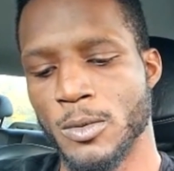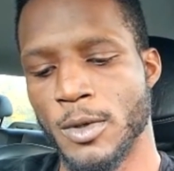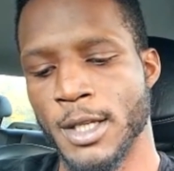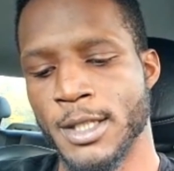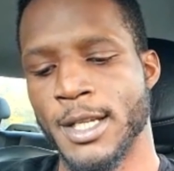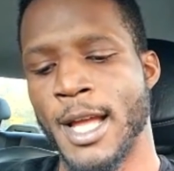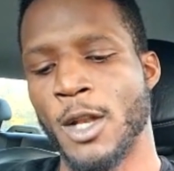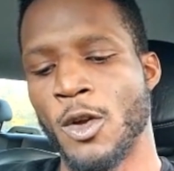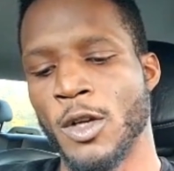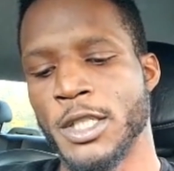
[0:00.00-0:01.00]
because it got
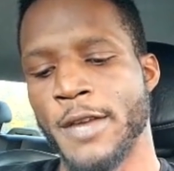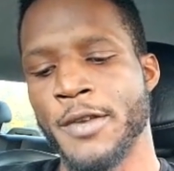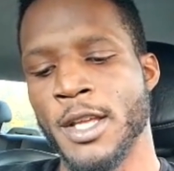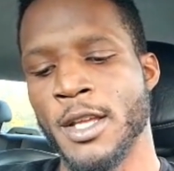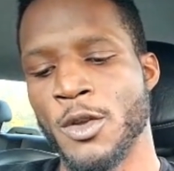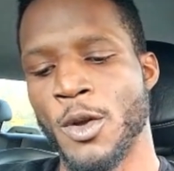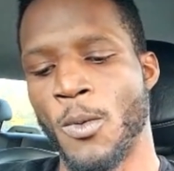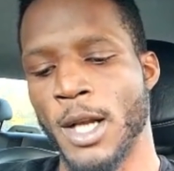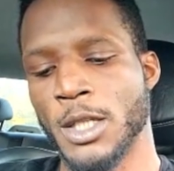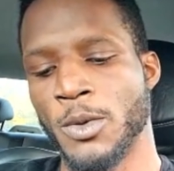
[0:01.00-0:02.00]
longevity and you can
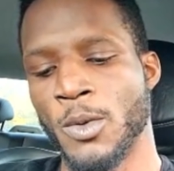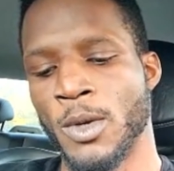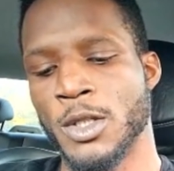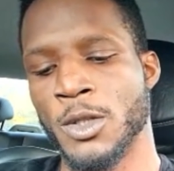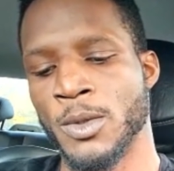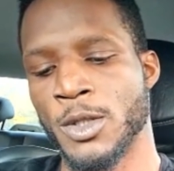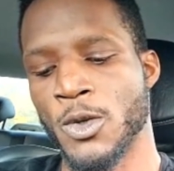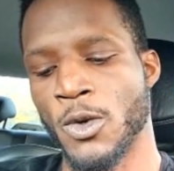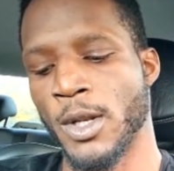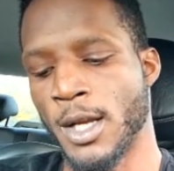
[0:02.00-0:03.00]
watch it when you want to, and the
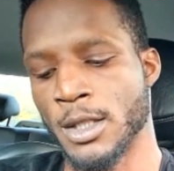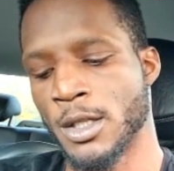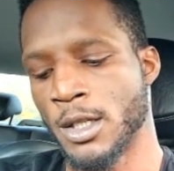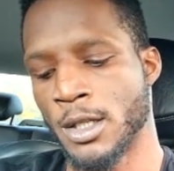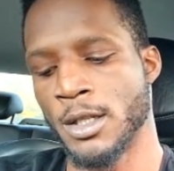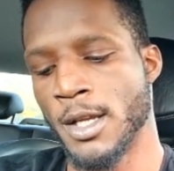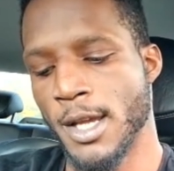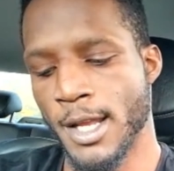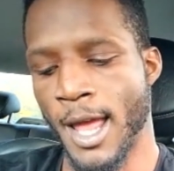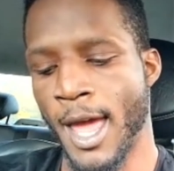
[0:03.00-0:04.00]
storyline is good
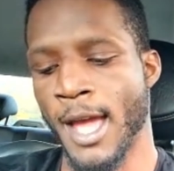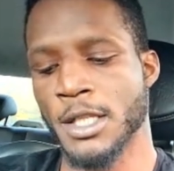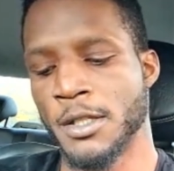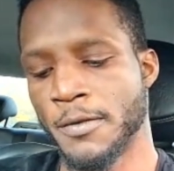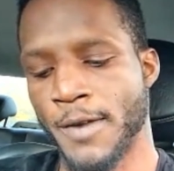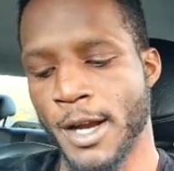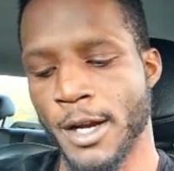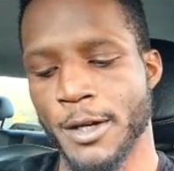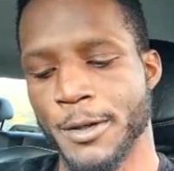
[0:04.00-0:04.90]
and the action is fire.